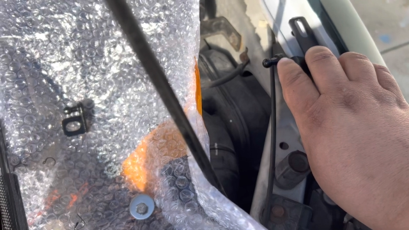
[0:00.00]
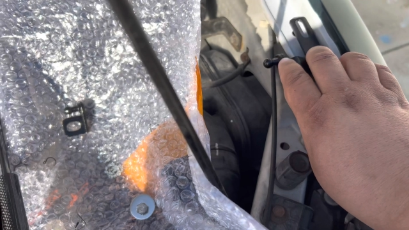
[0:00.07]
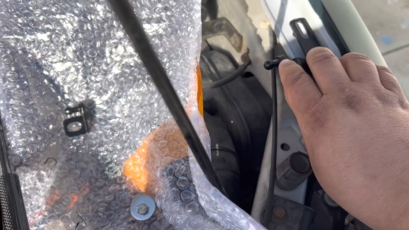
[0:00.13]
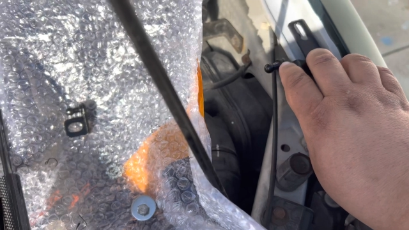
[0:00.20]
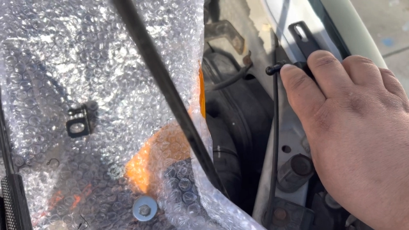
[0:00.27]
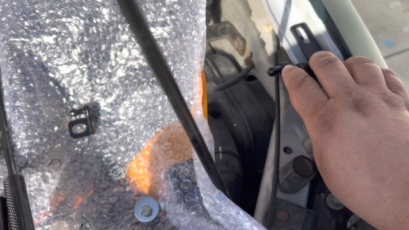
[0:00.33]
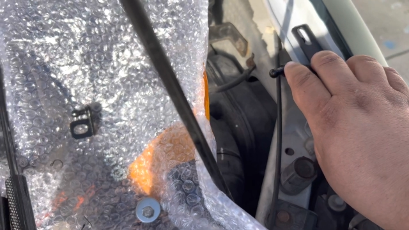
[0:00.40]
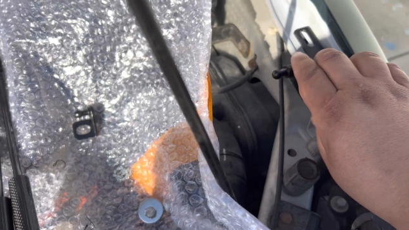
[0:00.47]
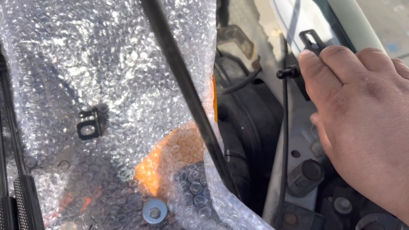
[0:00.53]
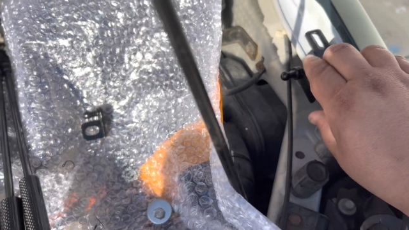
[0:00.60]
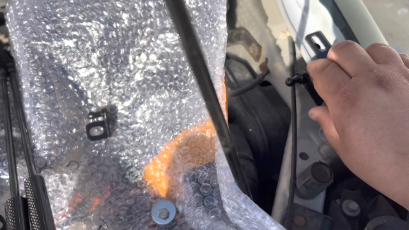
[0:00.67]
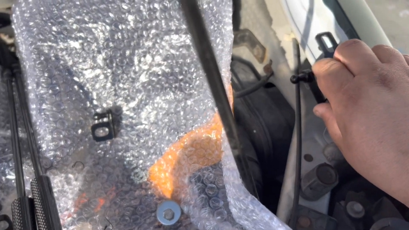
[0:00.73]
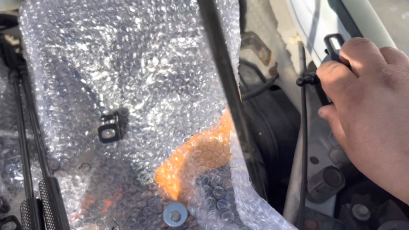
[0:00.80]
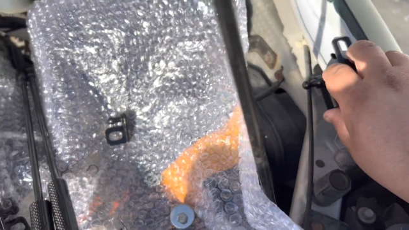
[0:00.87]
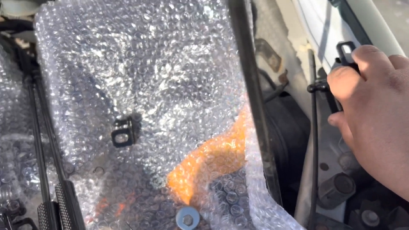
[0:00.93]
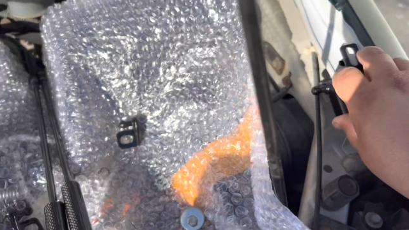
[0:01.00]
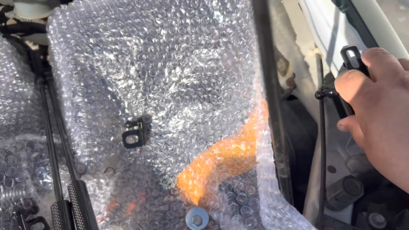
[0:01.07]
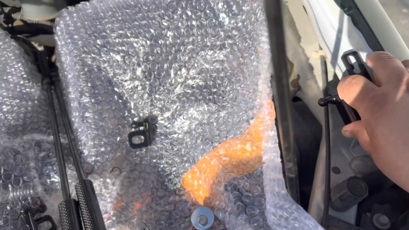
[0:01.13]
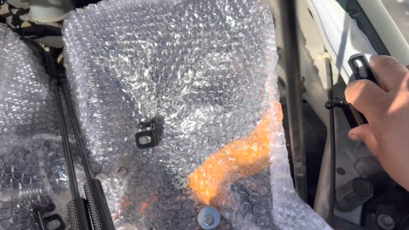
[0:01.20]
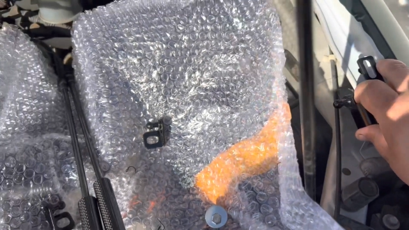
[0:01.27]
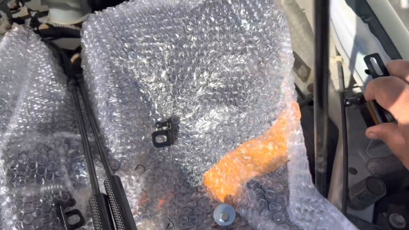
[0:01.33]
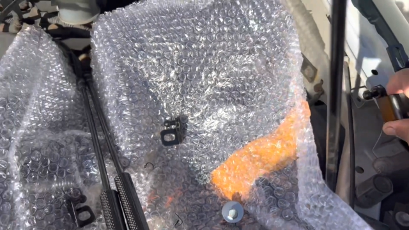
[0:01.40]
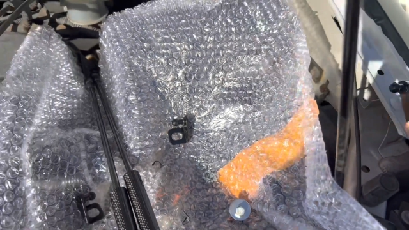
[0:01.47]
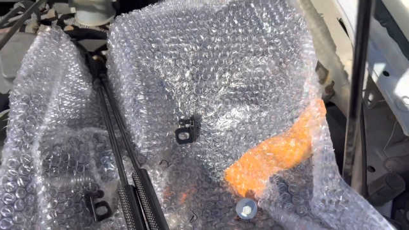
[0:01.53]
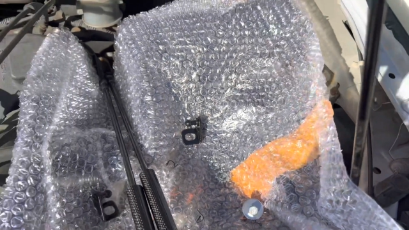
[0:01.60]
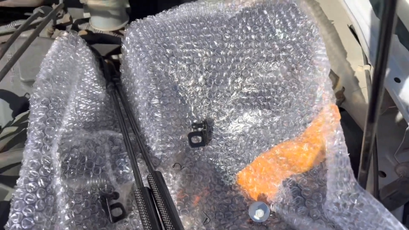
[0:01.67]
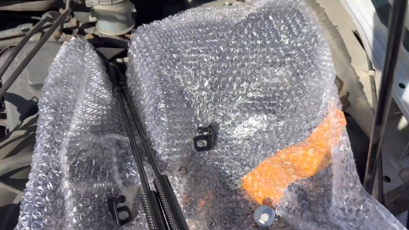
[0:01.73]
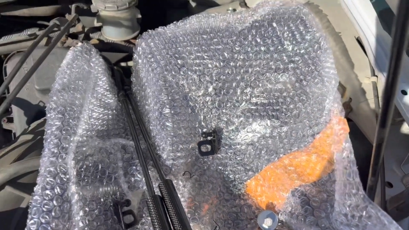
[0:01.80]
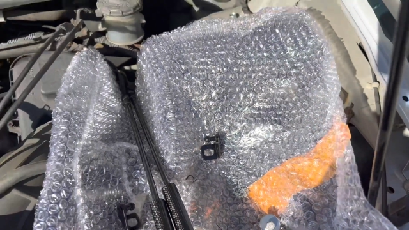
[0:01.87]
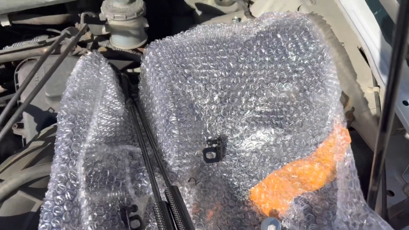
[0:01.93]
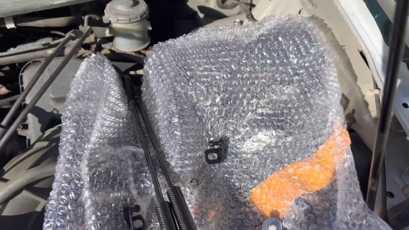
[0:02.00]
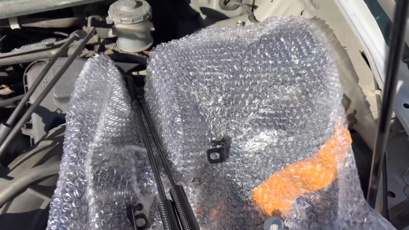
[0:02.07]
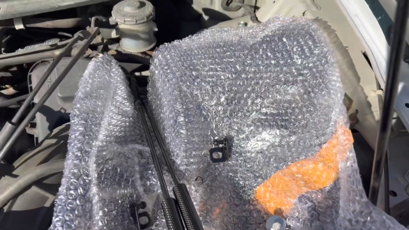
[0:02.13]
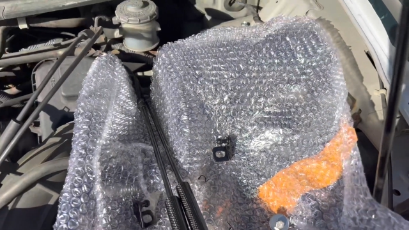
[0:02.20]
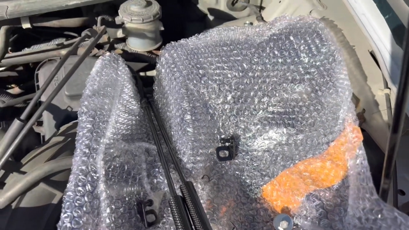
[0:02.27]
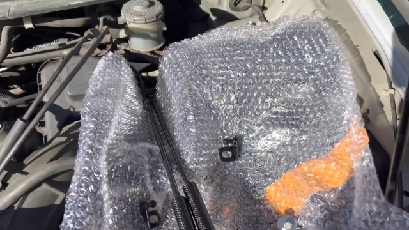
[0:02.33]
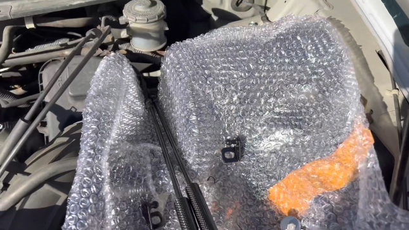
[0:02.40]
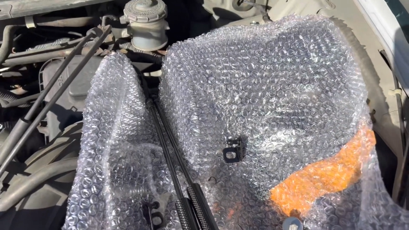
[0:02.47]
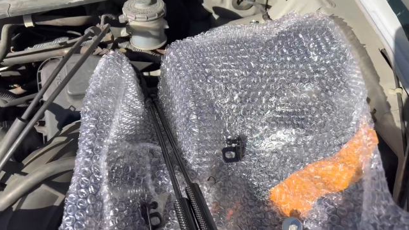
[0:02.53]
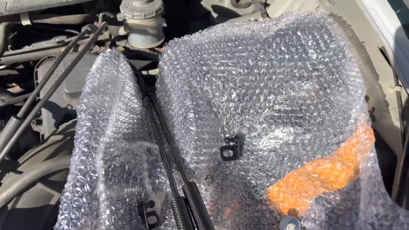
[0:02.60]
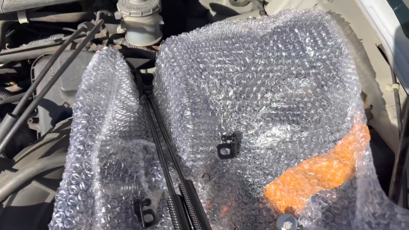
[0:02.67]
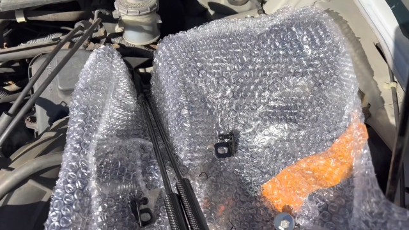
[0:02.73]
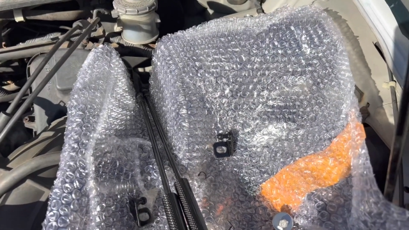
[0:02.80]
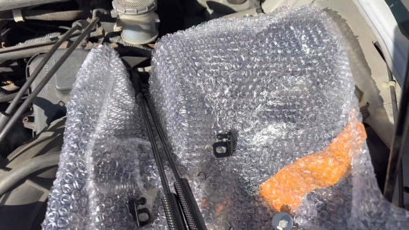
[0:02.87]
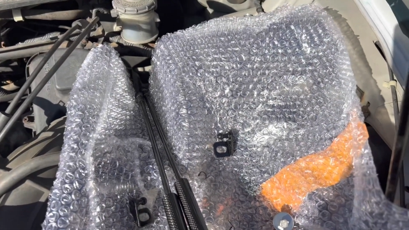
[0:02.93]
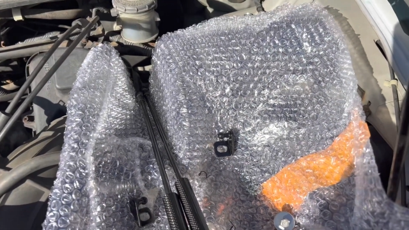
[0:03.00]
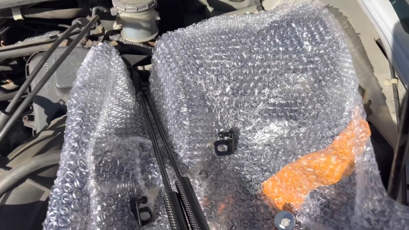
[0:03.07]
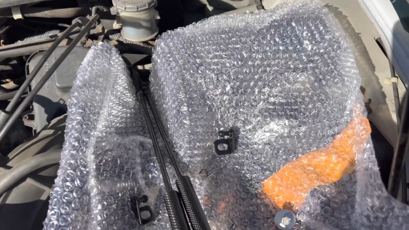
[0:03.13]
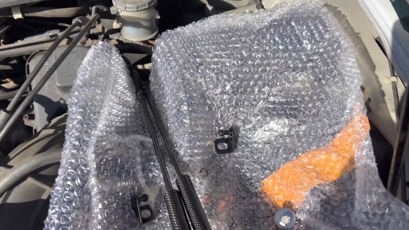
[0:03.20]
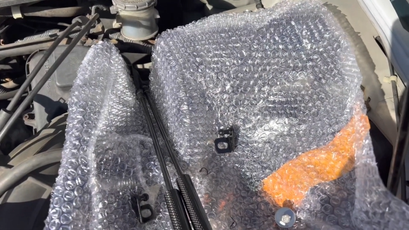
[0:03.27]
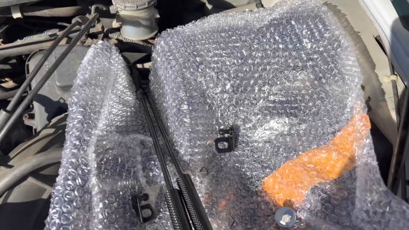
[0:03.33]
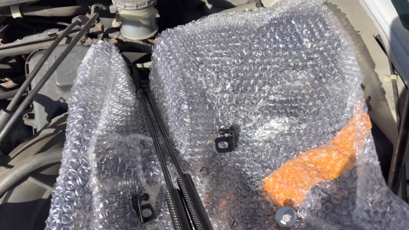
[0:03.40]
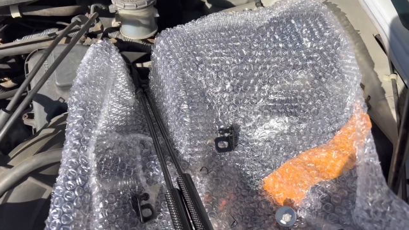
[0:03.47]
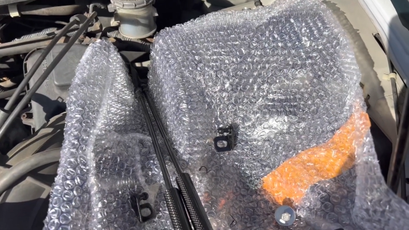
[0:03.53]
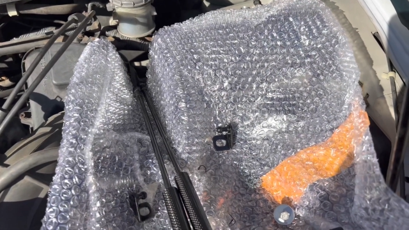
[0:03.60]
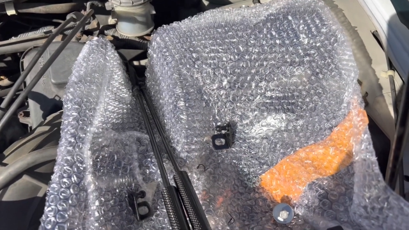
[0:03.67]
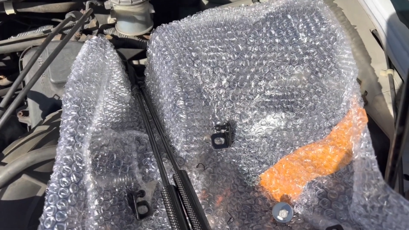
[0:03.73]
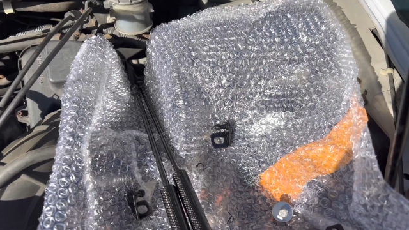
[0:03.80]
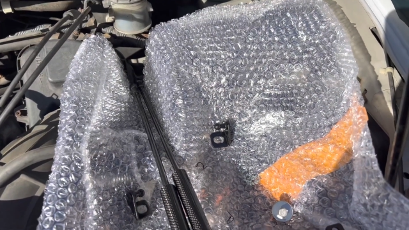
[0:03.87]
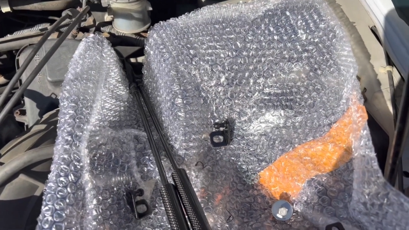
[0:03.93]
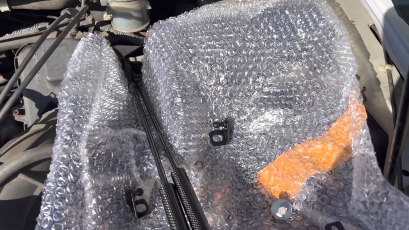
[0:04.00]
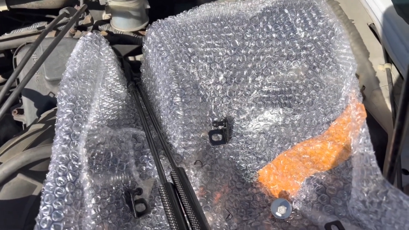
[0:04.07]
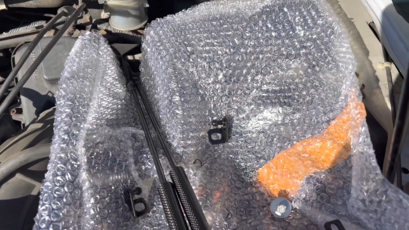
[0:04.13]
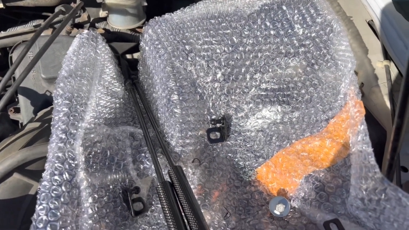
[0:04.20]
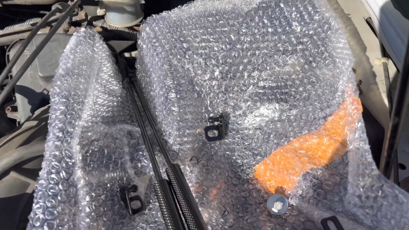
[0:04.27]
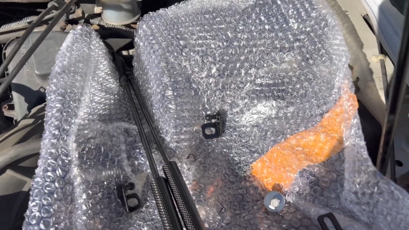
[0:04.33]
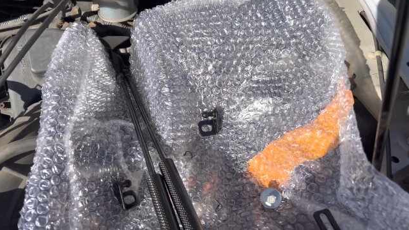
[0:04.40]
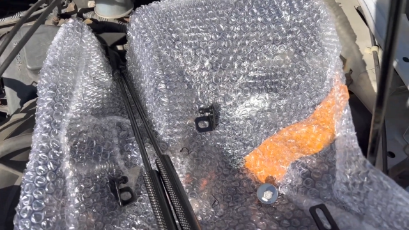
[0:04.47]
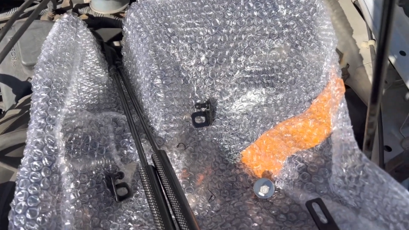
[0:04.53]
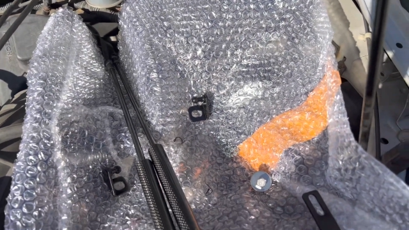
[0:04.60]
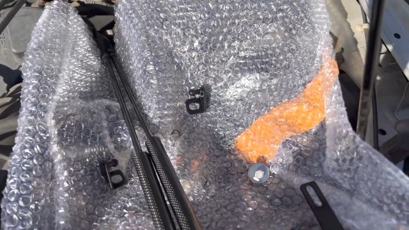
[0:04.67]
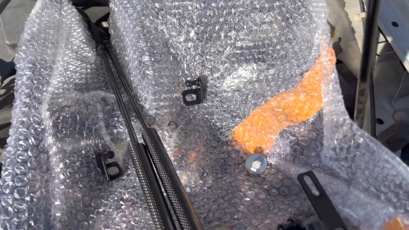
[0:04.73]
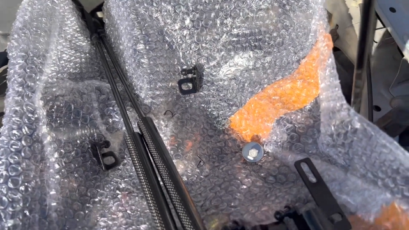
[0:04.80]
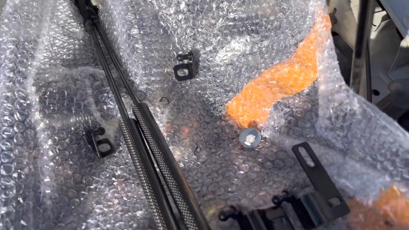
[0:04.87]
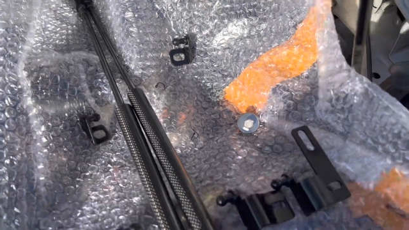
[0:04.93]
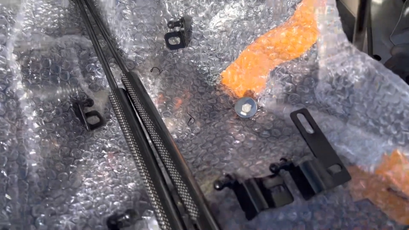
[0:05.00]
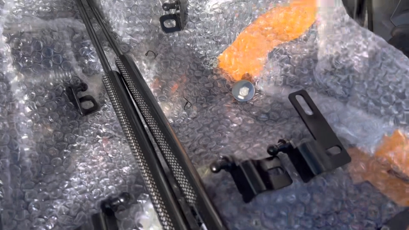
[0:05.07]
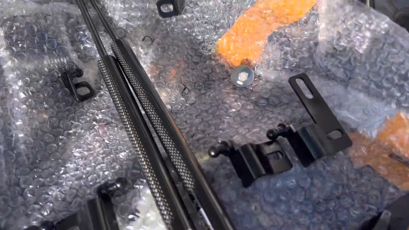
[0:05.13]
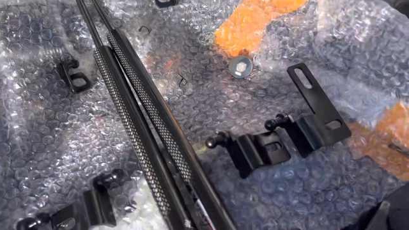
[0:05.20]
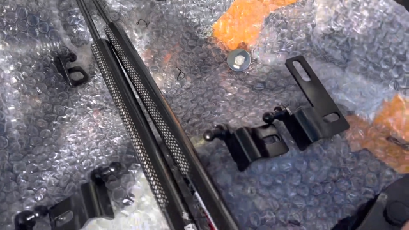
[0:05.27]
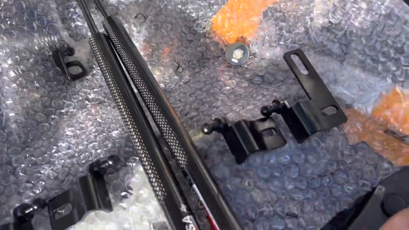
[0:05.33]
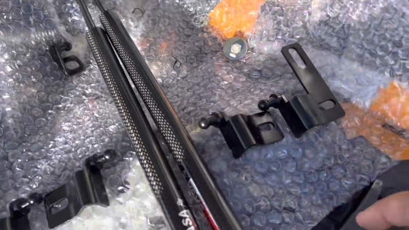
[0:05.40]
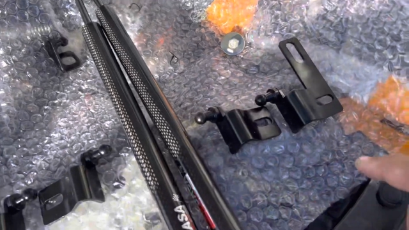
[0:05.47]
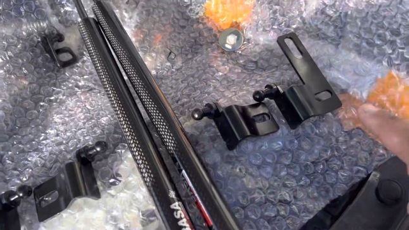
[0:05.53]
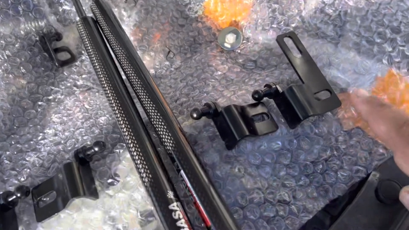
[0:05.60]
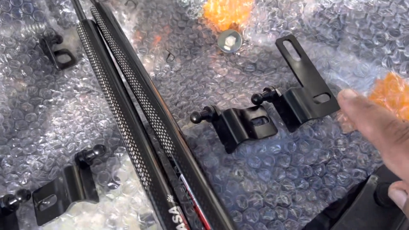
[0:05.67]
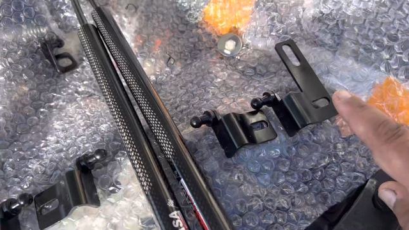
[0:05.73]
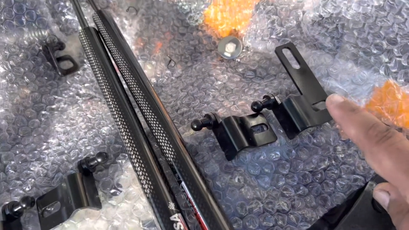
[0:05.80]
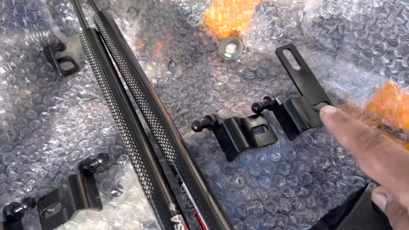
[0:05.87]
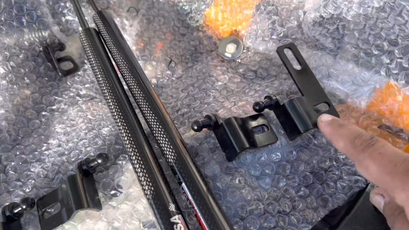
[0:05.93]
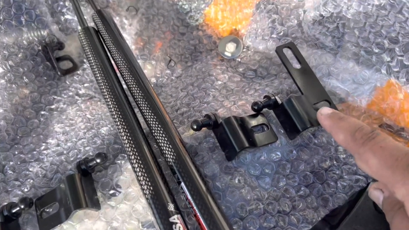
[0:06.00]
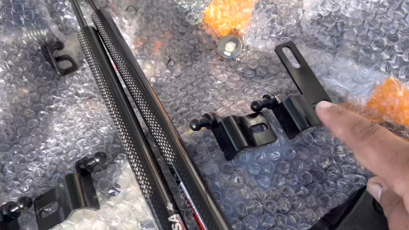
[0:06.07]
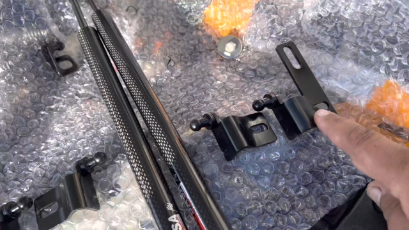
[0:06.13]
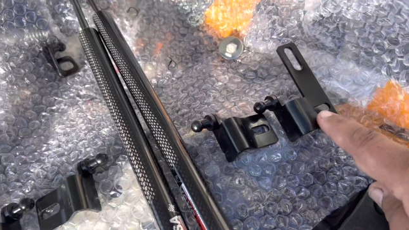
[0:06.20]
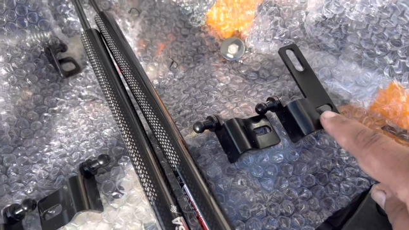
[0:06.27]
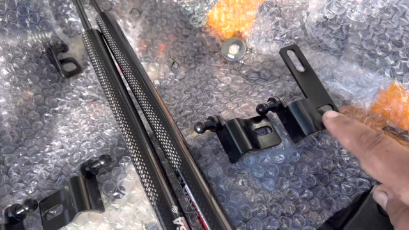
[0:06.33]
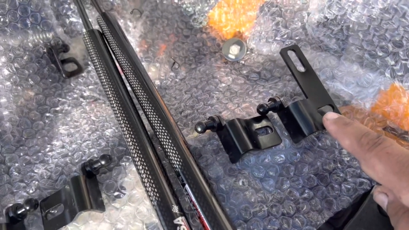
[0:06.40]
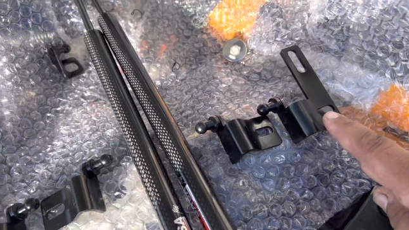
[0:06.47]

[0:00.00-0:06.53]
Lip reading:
Nobody's mouth can be seen.